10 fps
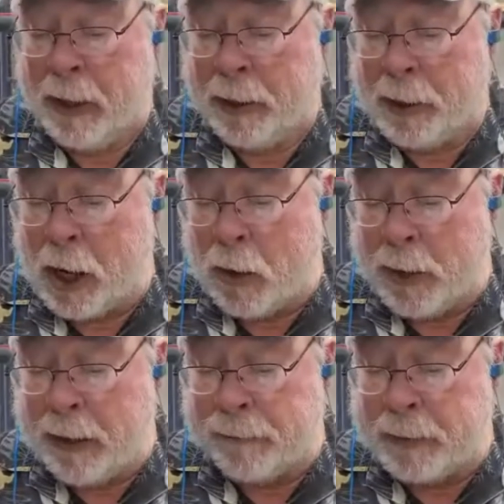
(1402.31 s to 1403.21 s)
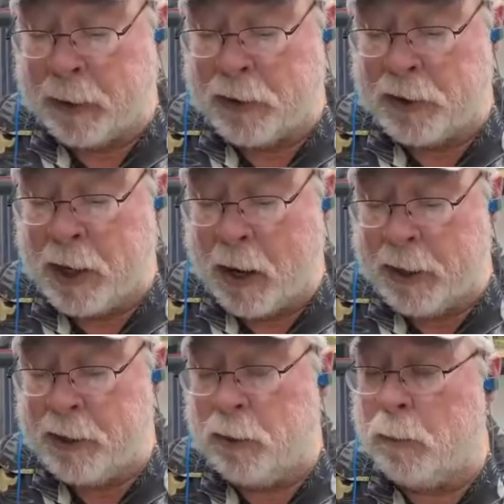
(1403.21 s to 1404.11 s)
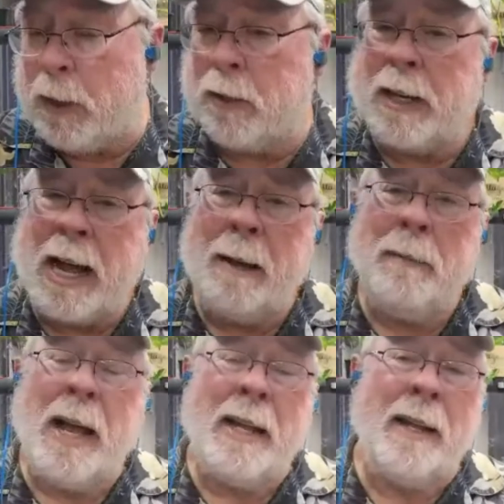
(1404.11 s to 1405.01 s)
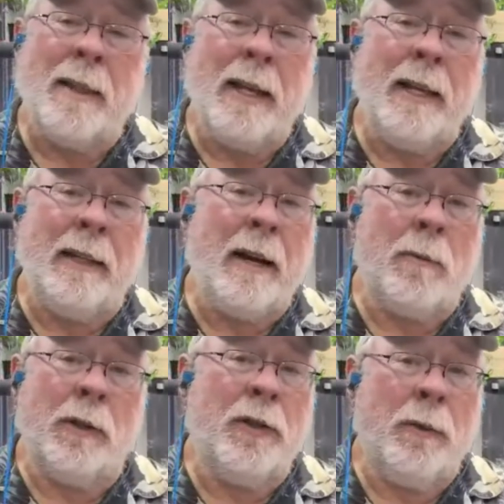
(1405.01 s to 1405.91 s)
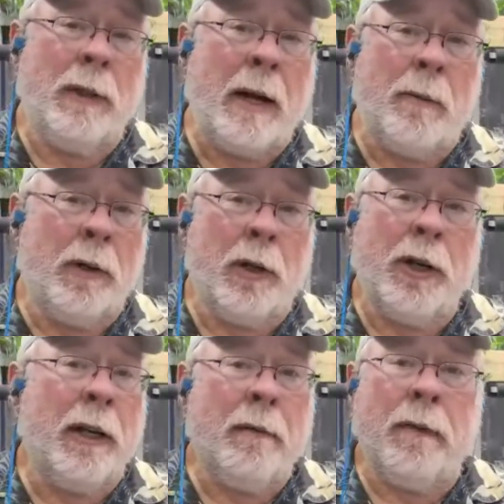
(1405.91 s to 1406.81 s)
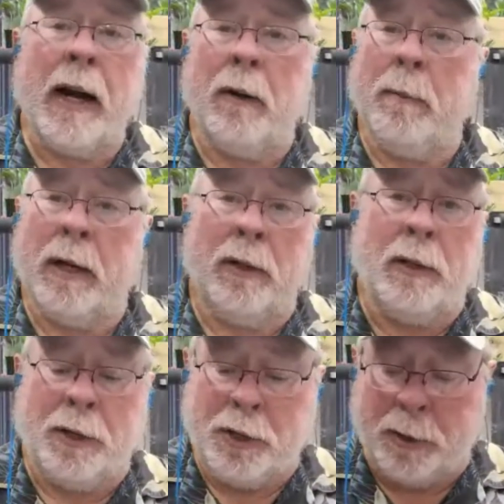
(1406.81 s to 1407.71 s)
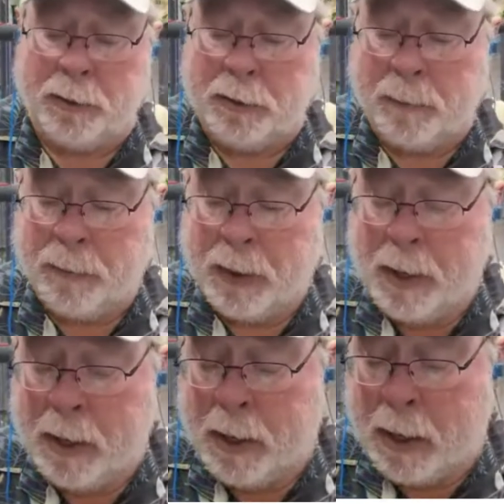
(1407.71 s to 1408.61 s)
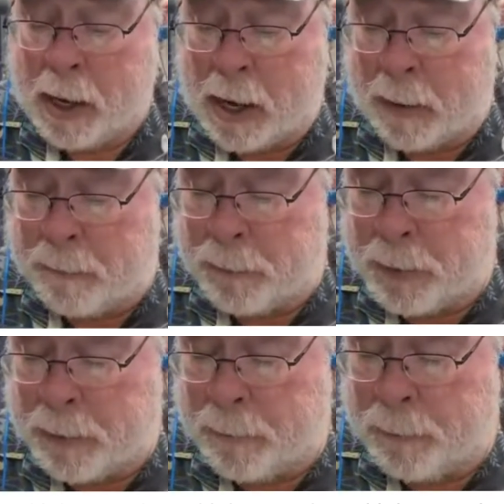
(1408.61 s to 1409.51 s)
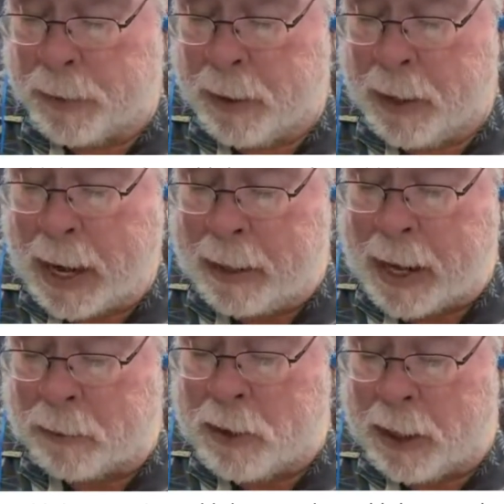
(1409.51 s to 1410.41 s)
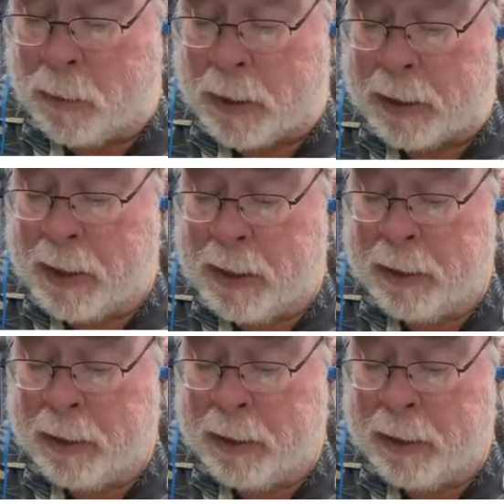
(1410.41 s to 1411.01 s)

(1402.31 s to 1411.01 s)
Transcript: You know, if they're starting to wilt, I'm kind of thinking that we're that we're looking at environmental issues. Um, I, will tell you what.